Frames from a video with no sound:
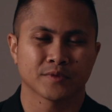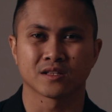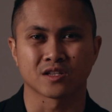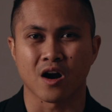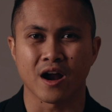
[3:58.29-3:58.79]

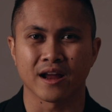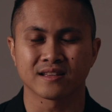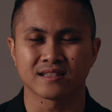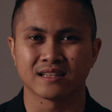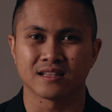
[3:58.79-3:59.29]
it's all right.
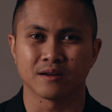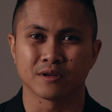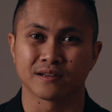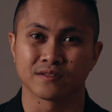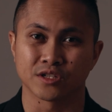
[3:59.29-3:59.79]
It's not that
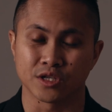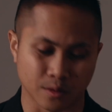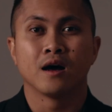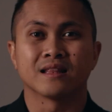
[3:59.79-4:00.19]
big of a deal.